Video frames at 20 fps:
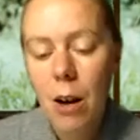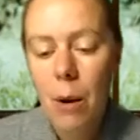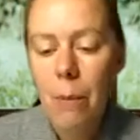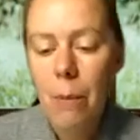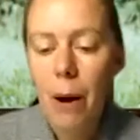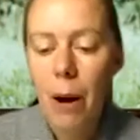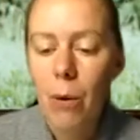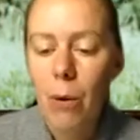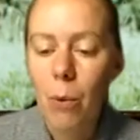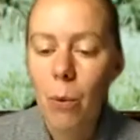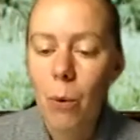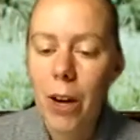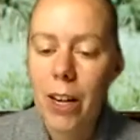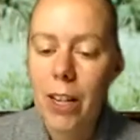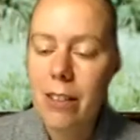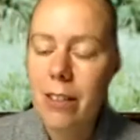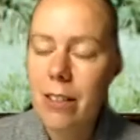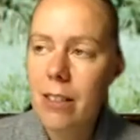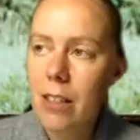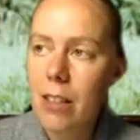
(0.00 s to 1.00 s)
But when
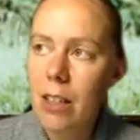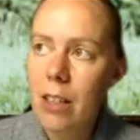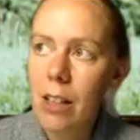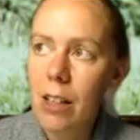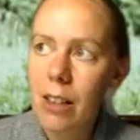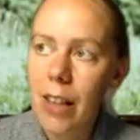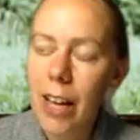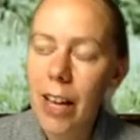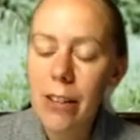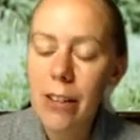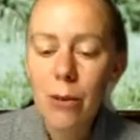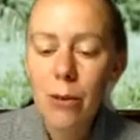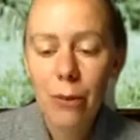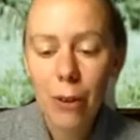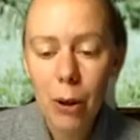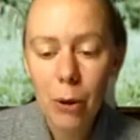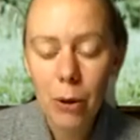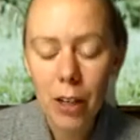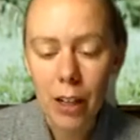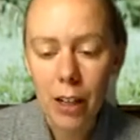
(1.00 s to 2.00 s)
it's less
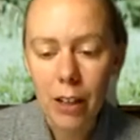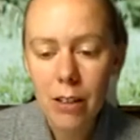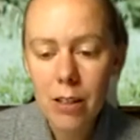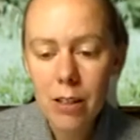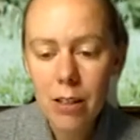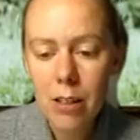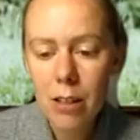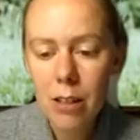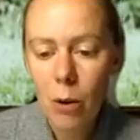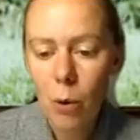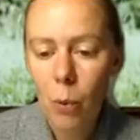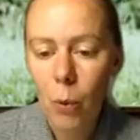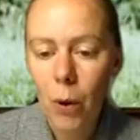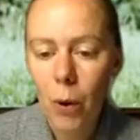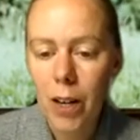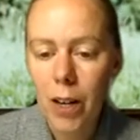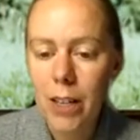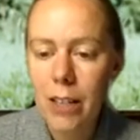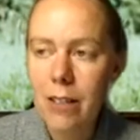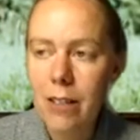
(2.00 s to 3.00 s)
focused,
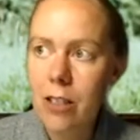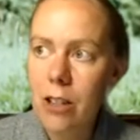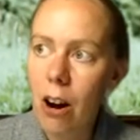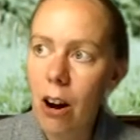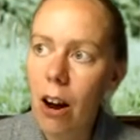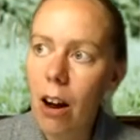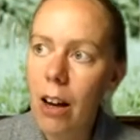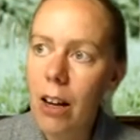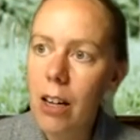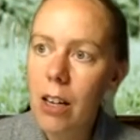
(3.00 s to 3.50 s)
when it's not